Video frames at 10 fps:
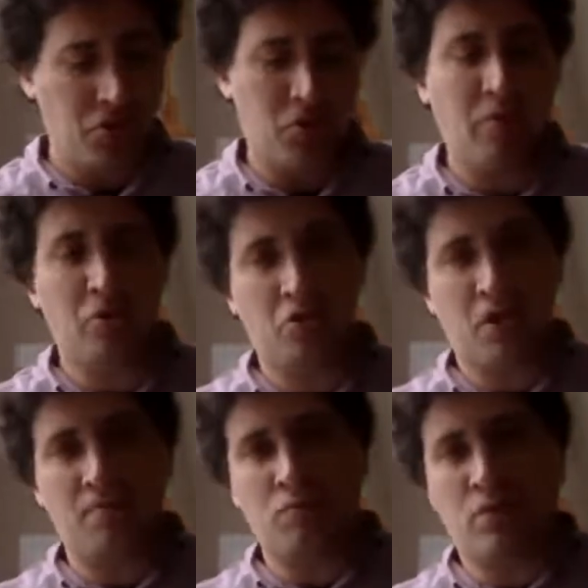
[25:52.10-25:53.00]
in sequential
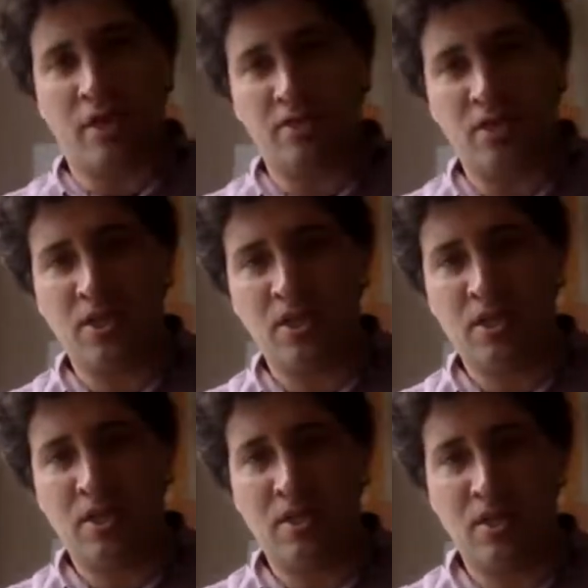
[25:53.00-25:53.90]
games where that's
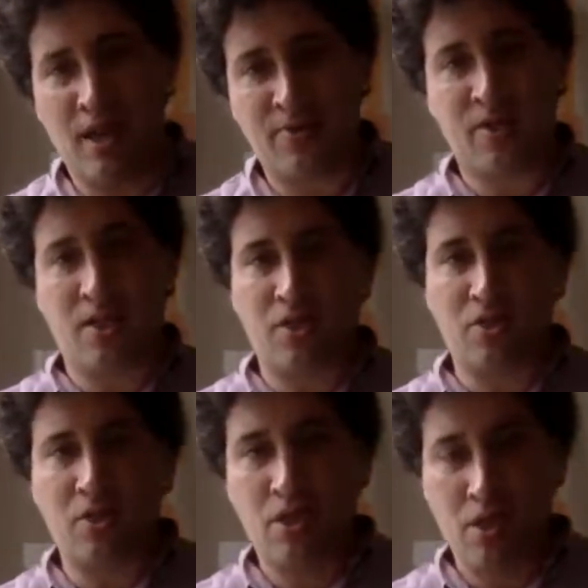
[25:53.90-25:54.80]
not the
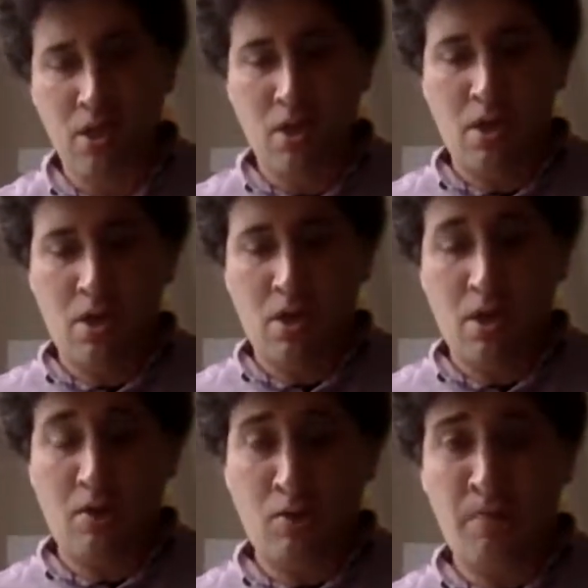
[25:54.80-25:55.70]
case.
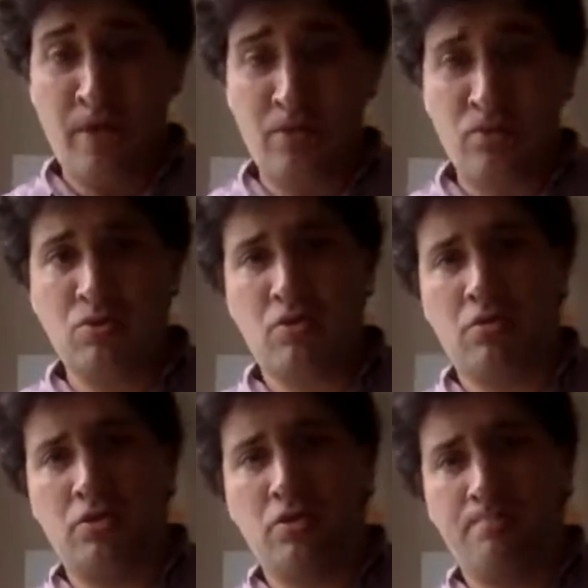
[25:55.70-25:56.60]
I hope that answers your
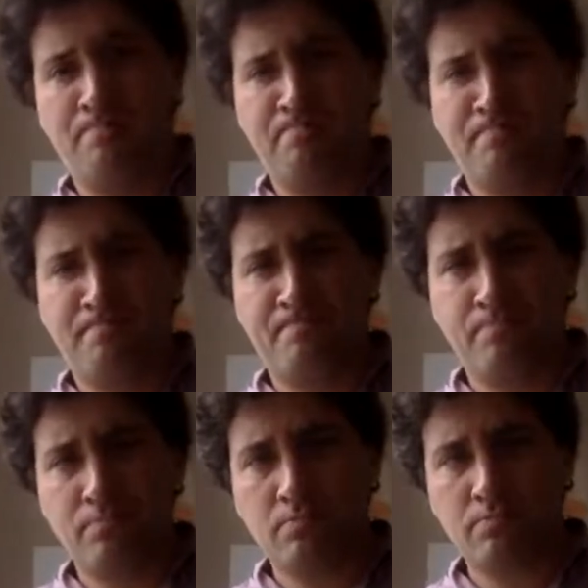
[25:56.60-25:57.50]
question.
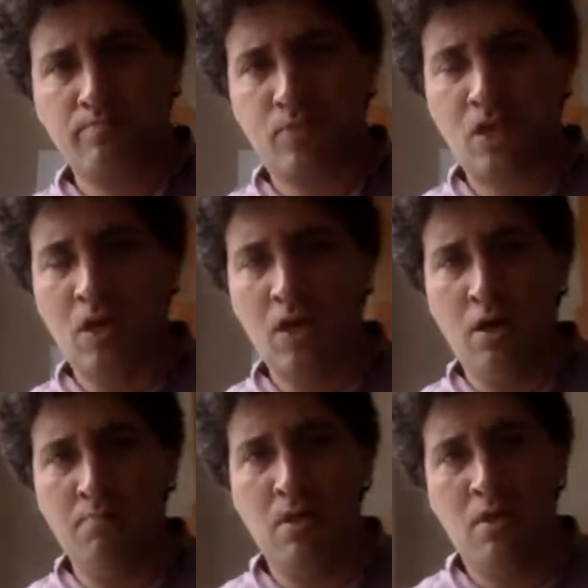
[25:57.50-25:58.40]

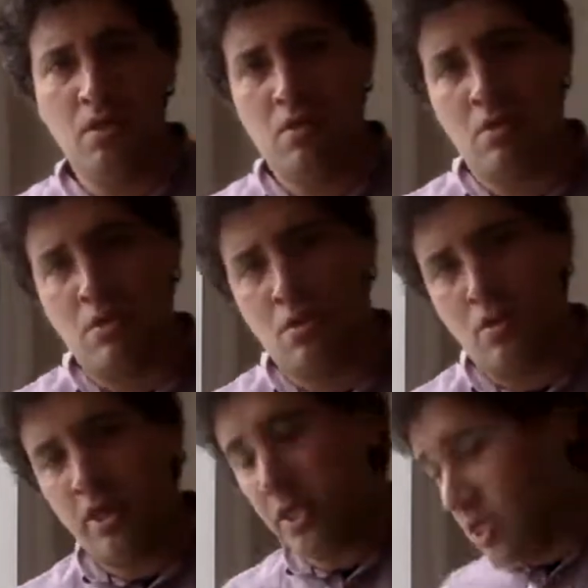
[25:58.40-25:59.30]
It